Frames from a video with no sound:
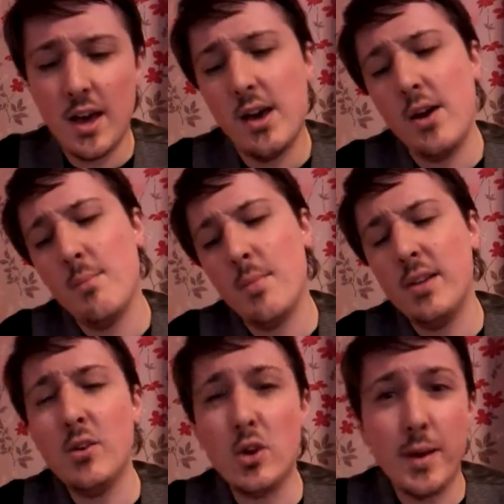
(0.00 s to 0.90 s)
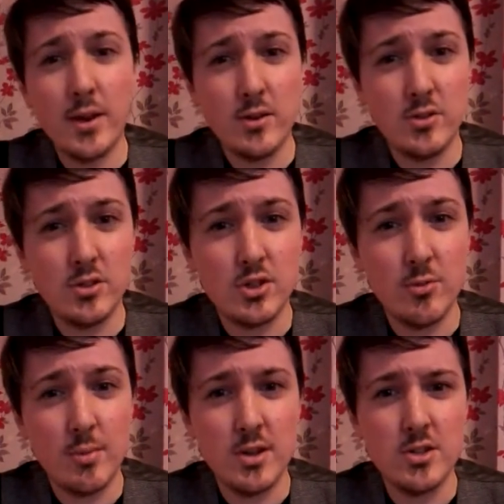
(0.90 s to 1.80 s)
I don't go in Costa's so
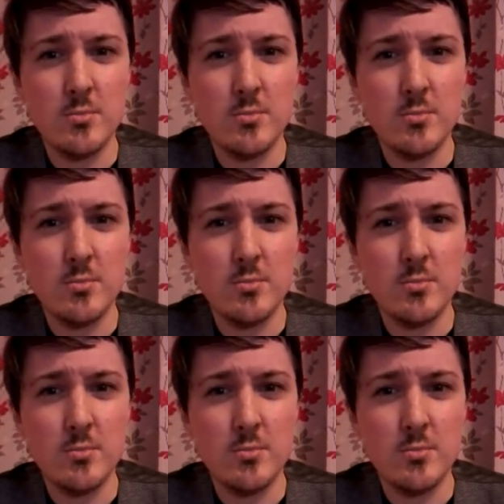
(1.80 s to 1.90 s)
much.